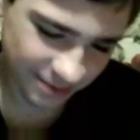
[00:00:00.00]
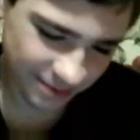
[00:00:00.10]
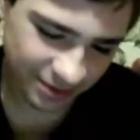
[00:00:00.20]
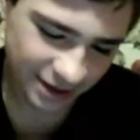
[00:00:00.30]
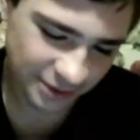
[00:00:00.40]

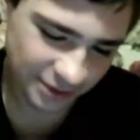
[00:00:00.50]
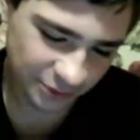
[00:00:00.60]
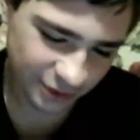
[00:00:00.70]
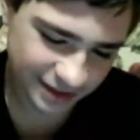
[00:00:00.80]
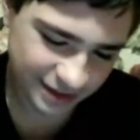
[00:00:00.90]
But yeah, you were
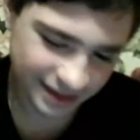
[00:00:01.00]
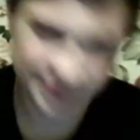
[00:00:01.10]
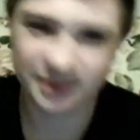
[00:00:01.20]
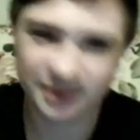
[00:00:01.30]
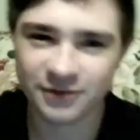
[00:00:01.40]

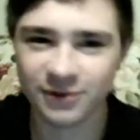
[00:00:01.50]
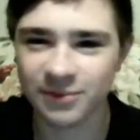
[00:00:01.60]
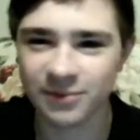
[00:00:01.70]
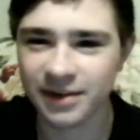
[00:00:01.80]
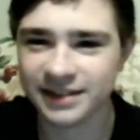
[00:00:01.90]
criticizing me for
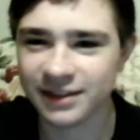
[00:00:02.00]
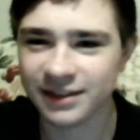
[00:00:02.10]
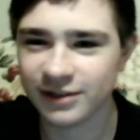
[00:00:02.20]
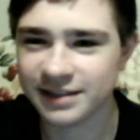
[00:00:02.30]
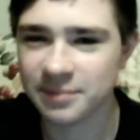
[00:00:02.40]
the way I said
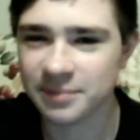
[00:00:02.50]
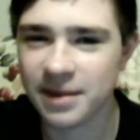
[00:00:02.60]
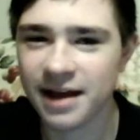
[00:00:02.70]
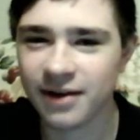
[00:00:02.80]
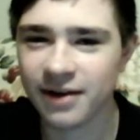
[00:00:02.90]

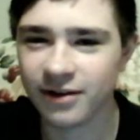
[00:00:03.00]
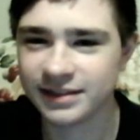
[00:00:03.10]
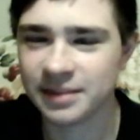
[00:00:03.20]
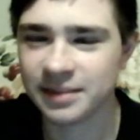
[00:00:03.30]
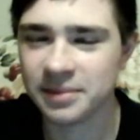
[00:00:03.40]

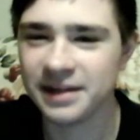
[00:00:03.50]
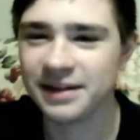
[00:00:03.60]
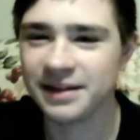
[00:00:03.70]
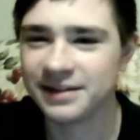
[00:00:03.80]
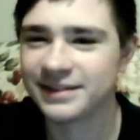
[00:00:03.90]
Austin
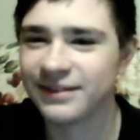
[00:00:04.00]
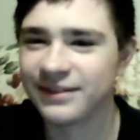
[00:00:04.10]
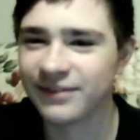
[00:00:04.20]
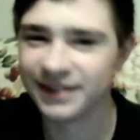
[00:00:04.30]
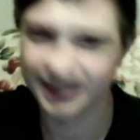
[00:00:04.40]
Peay,
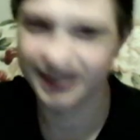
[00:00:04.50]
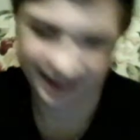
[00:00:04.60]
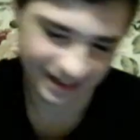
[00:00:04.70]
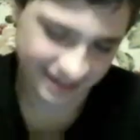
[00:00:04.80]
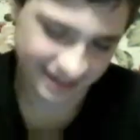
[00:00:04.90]
so.
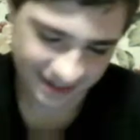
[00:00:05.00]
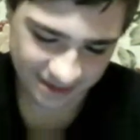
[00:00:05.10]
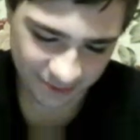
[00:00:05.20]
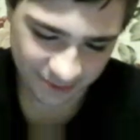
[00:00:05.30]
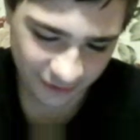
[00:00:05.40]

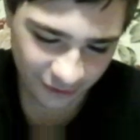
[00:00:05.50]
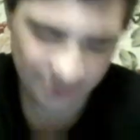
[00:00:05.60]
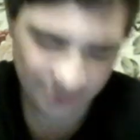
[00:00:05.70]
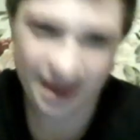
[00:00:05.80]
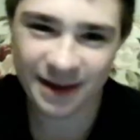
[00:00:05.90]
But I've
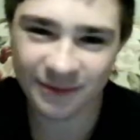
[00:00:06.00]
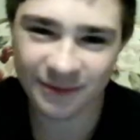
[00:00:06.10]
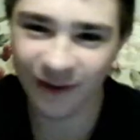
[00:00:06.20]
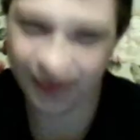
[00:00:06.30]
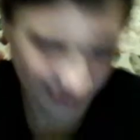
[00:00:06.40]
heard Peay a
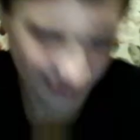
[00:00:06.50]
lot,